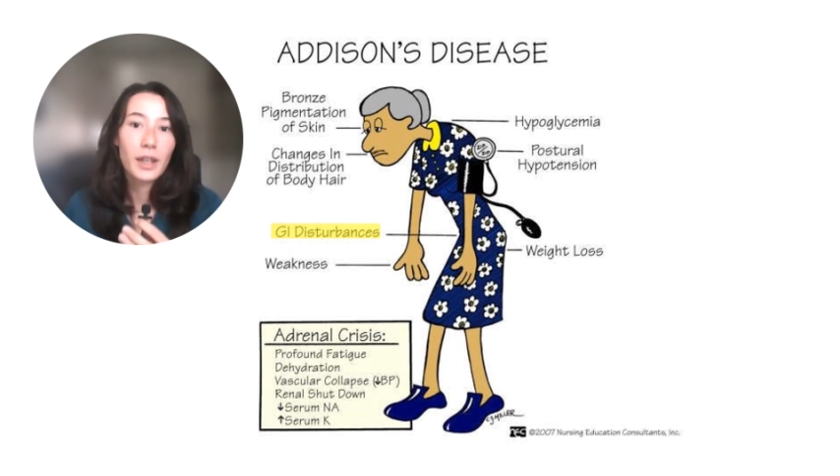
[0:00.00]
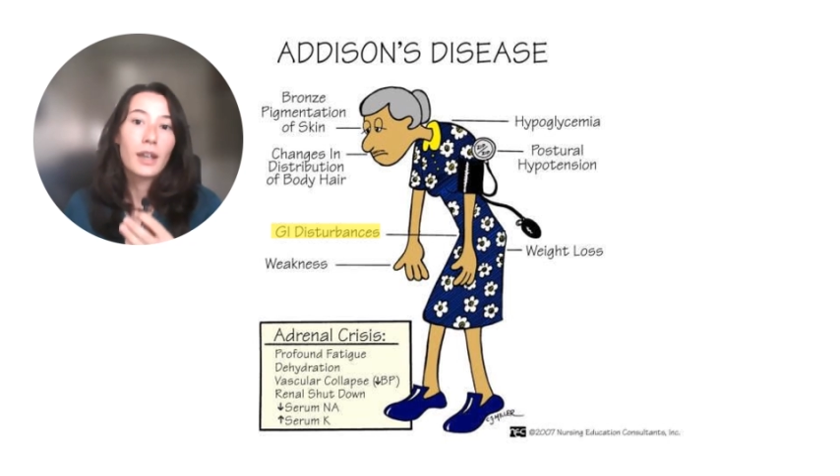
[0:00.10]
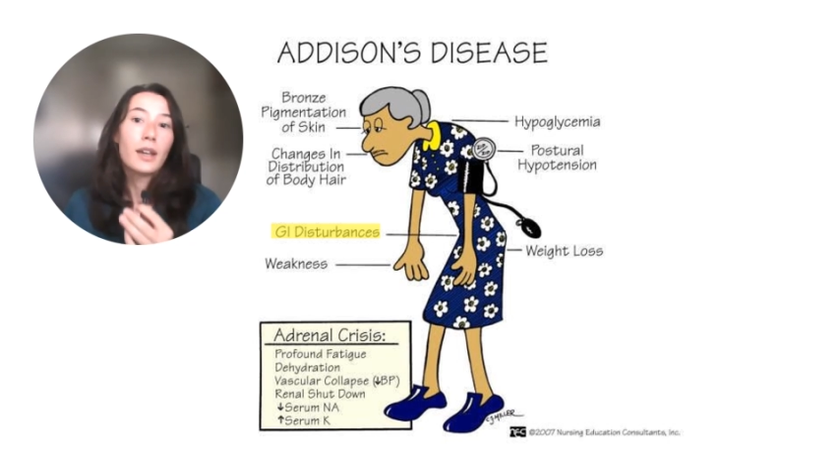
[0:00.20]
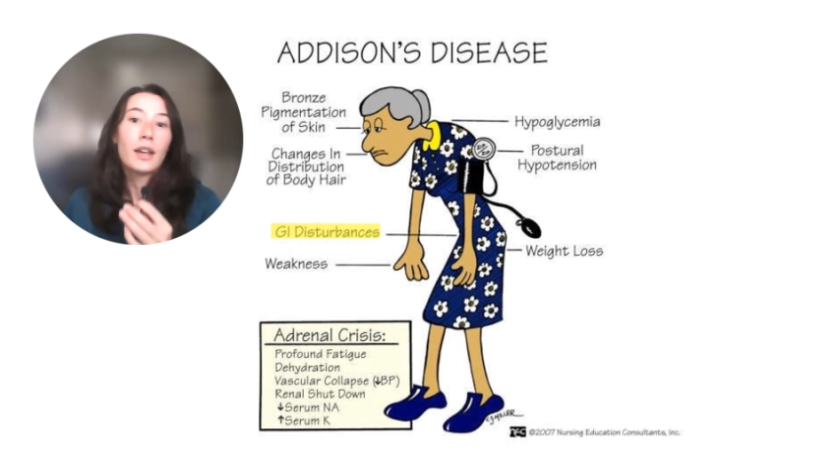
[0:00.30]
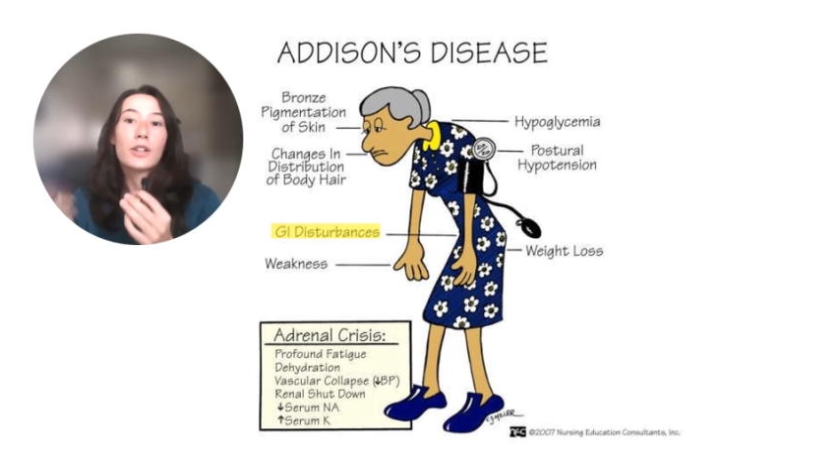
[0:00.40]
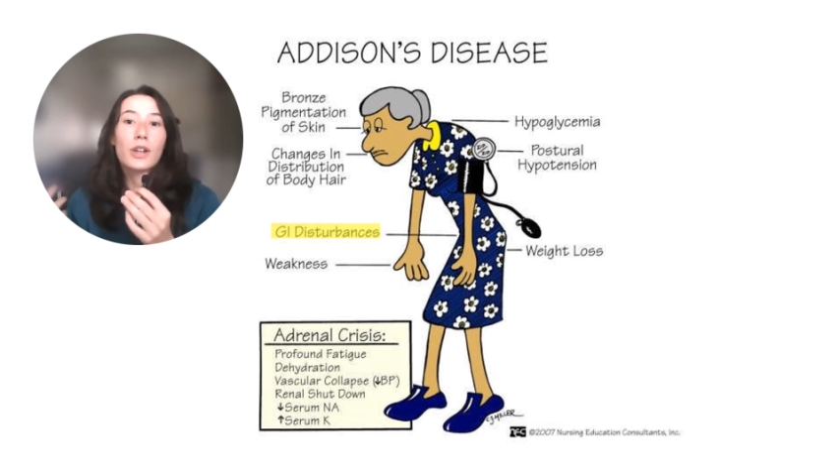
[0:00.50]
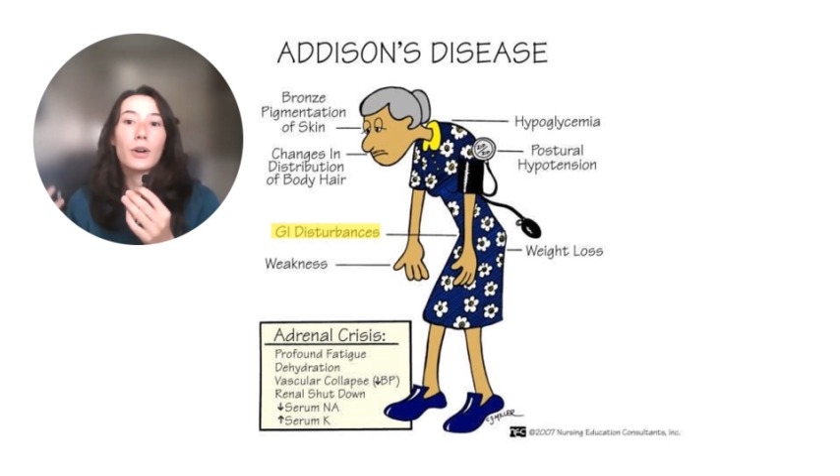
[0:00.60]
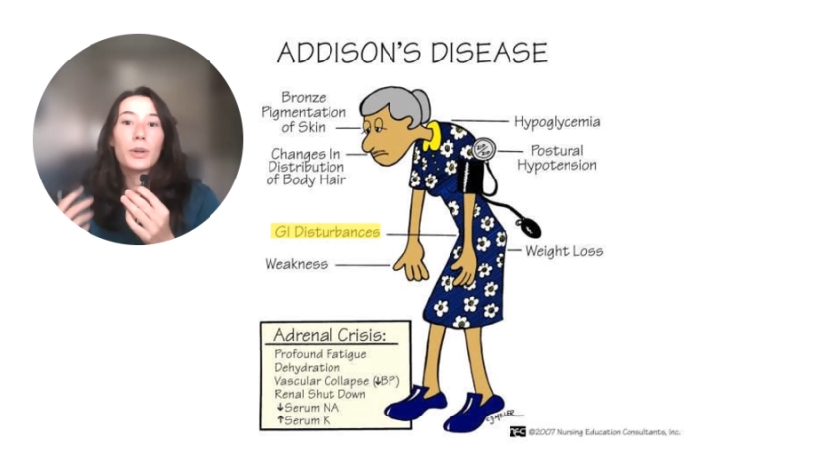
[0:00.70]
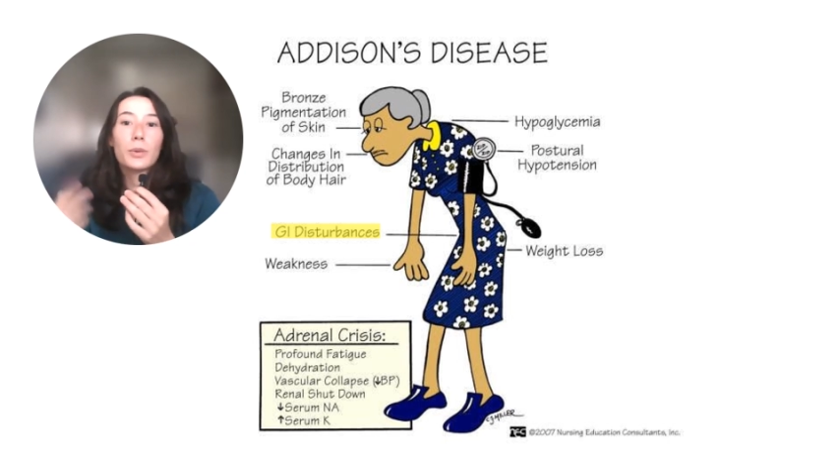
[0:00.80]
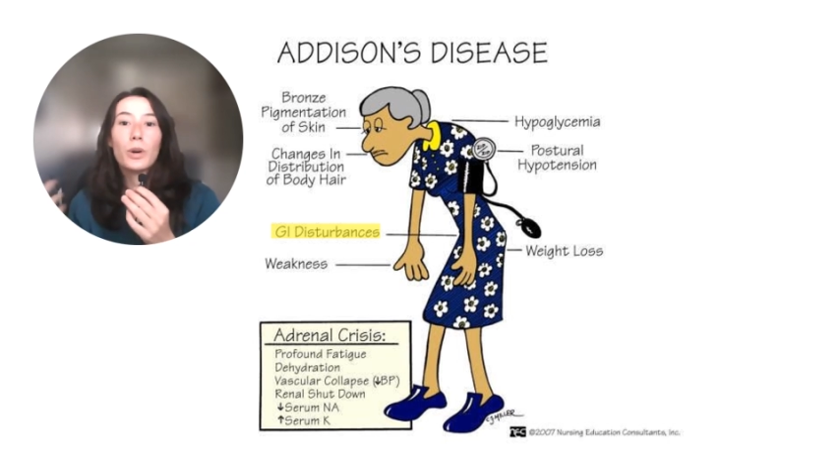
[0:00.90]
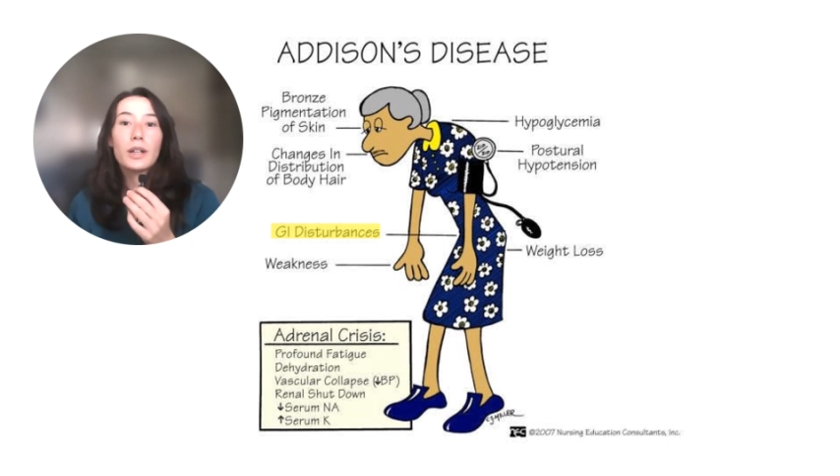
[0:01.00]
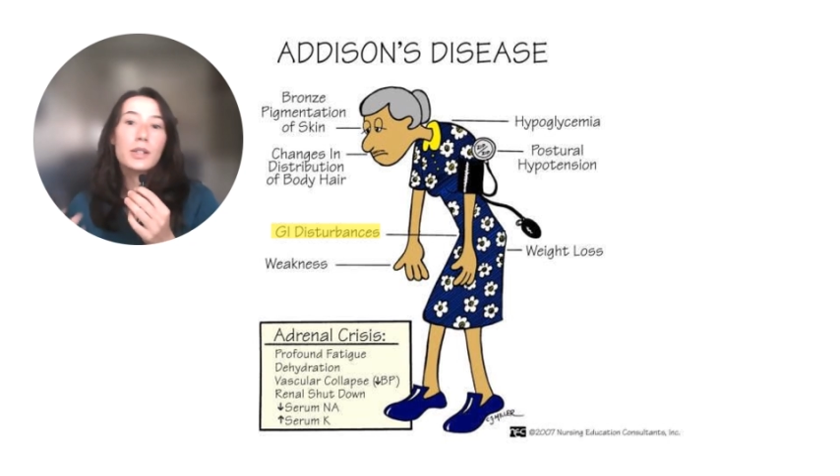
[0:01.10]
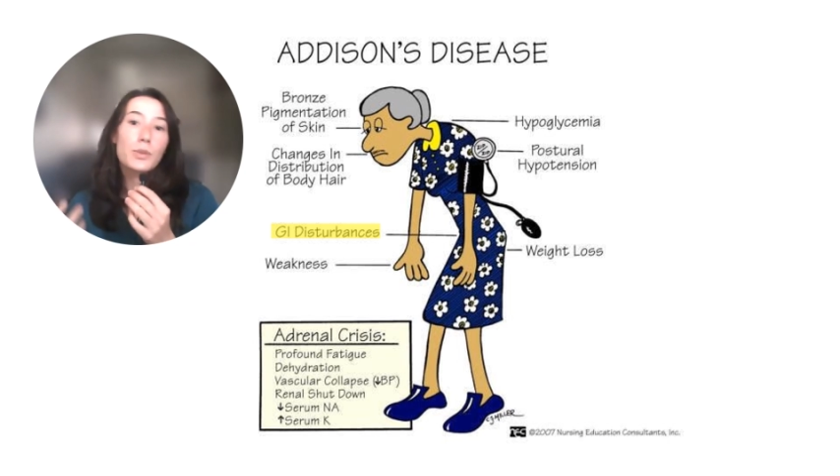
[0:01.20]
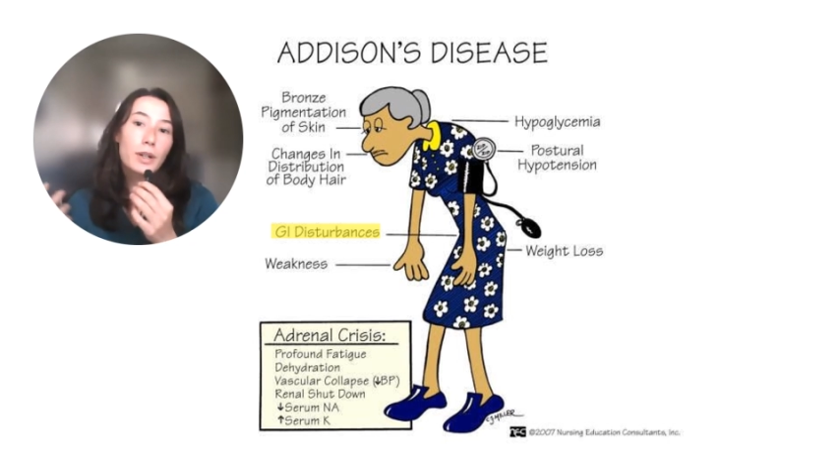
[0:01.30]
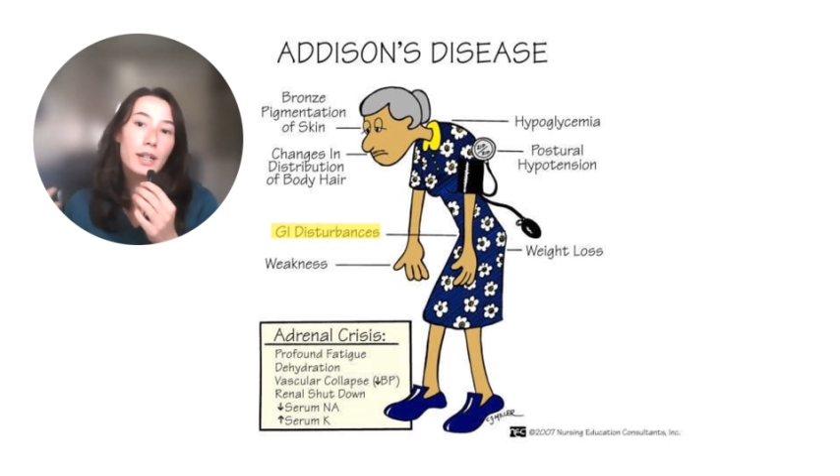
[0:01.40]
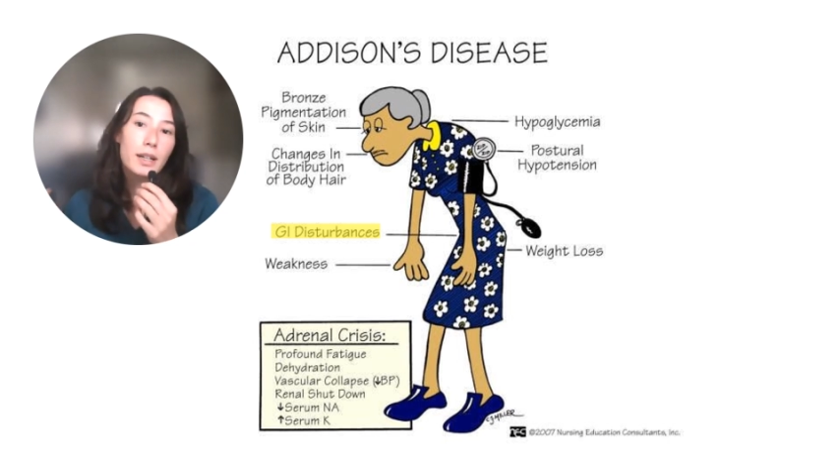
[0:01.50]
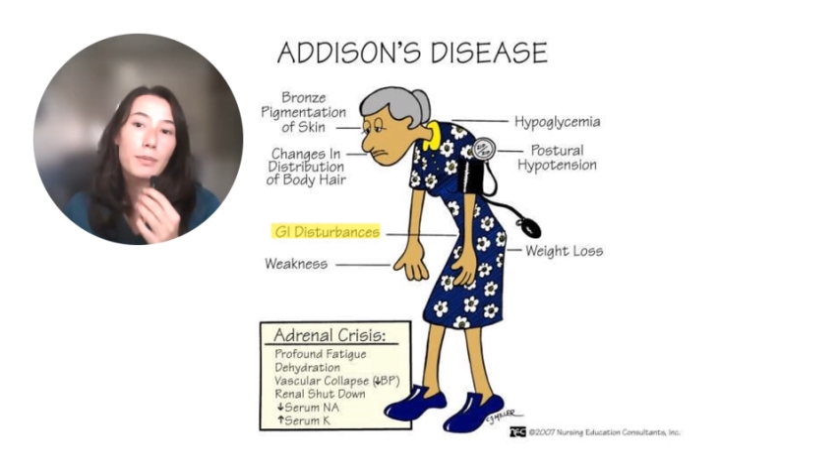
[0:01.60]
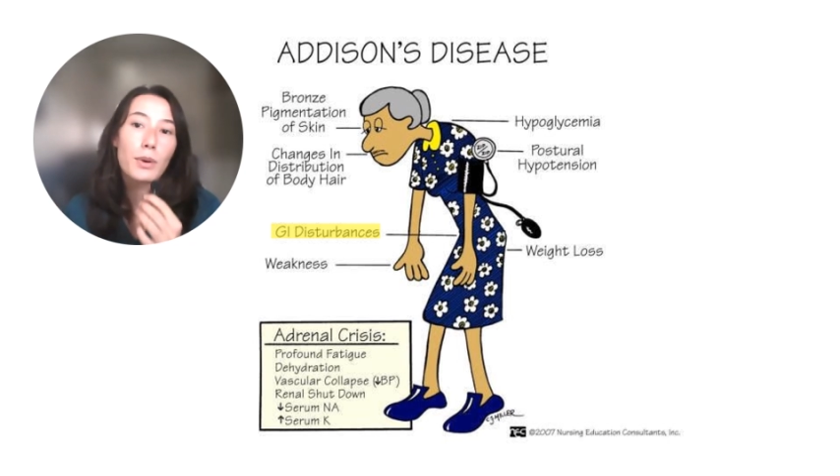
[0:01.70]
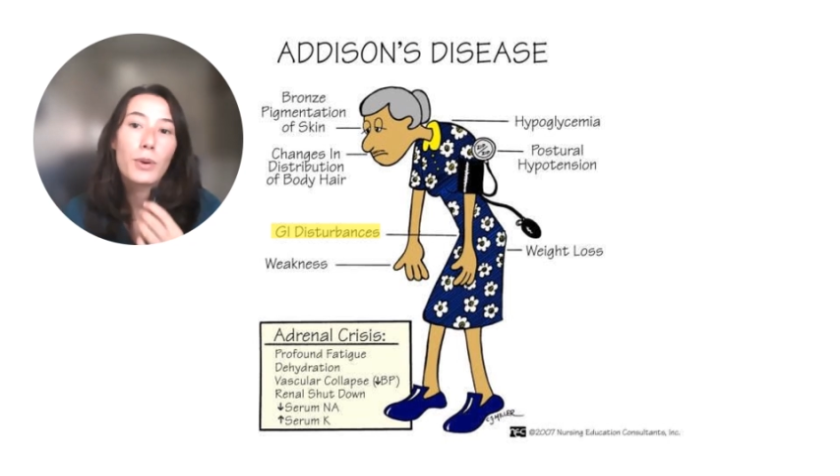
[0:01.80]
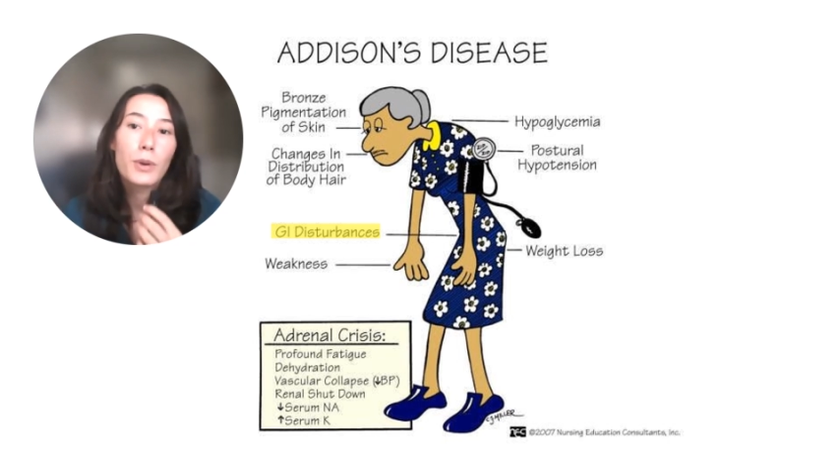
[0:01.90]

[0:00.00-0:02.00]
So when one is working more